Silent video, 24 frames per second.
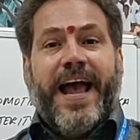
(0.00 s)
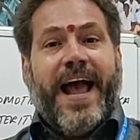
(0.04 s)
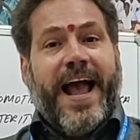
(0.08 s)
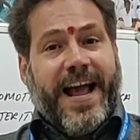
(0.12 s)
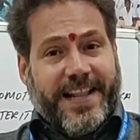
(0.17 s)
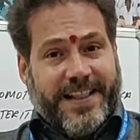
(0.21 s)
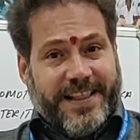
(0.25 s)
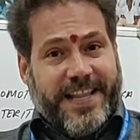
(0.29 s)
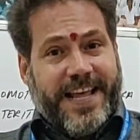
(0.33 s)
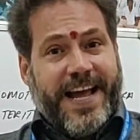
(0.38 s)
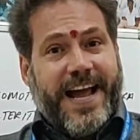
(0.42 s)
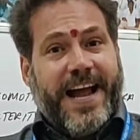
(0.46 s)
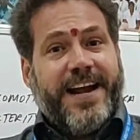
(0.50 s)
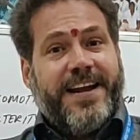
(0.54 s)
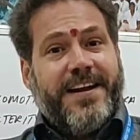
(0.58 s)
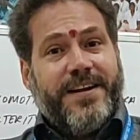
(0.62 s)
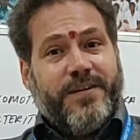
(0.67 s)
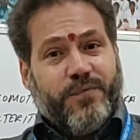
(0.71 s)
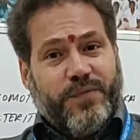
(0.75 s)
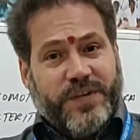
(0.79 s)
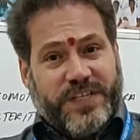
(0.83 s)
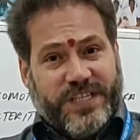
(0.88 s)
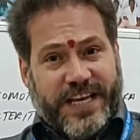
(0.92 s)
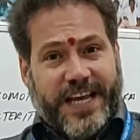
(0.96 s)
and
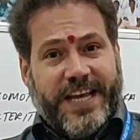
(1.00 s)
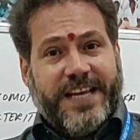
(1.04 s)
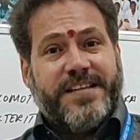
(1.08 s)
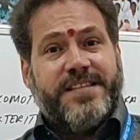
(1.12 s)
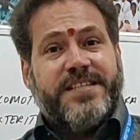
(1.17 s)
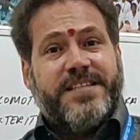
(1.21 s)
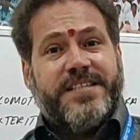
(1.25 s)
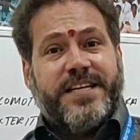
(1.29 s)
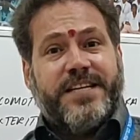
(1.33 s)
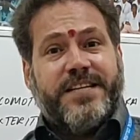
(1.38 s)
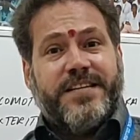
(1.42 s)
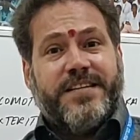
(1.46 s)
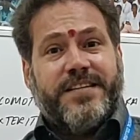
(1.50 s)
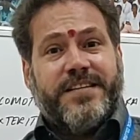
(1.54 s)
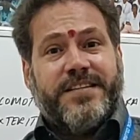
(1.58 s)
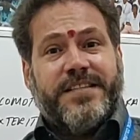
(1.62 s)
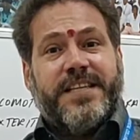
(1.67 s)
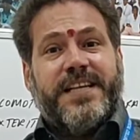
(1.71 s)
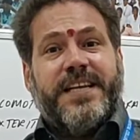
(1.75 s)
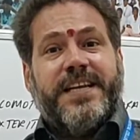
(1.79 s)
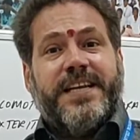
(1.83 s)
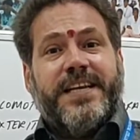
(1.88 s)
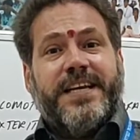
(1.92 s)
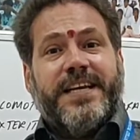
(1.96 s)
that which
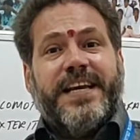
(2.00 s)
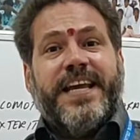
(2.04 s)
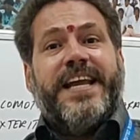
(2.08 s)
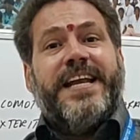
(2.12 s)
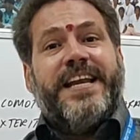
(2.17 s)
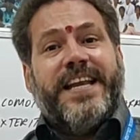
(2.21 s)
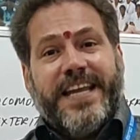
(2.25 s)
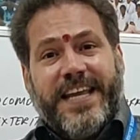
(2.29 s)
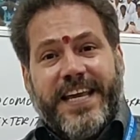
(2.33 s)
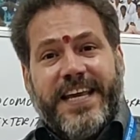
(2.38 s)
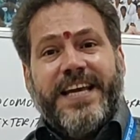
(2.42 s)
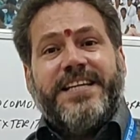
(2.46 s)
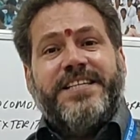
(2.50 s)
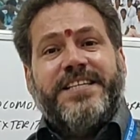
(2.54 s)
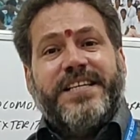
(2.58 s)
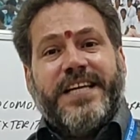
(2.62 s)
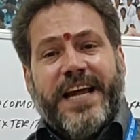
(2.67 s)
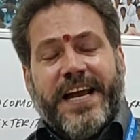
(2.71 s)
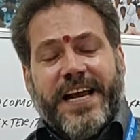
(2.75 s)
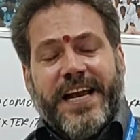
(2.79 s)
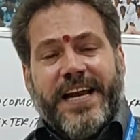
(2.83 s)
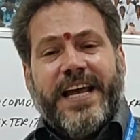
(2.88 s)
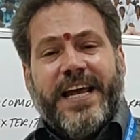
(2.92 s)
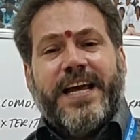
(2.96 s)
exists in
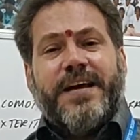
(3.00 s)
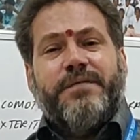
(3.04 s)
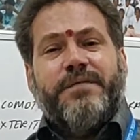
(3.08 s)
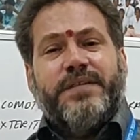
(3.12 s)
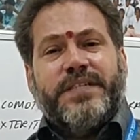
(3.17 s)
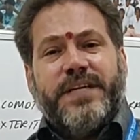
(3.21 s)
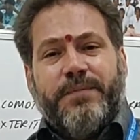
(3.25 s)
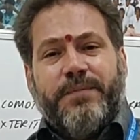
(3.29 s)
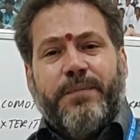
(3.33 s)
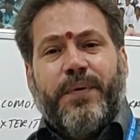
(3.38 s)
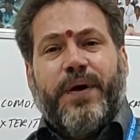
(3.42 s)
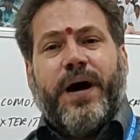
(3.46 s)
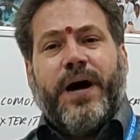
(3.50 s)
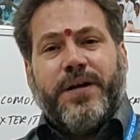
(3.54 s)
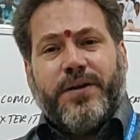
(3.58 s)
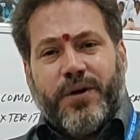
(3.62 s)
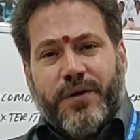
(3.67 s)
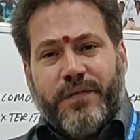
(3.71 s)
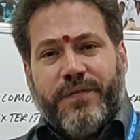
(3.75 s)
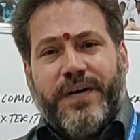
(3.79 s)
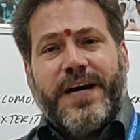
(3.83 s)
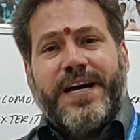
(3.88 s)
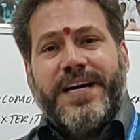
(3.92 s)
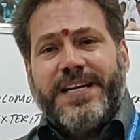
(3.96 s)
each and every part
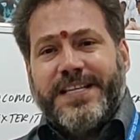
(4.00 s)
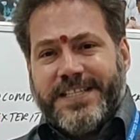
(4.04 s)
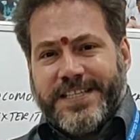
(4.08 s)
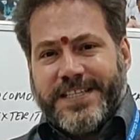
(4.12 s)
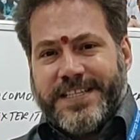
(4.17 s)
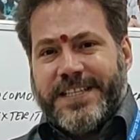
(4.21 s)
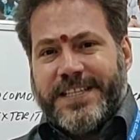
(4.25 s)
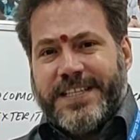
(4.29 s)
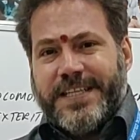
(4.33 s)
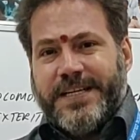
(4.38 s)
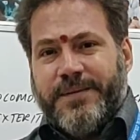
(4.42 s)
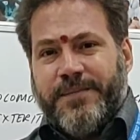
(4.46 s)
of us.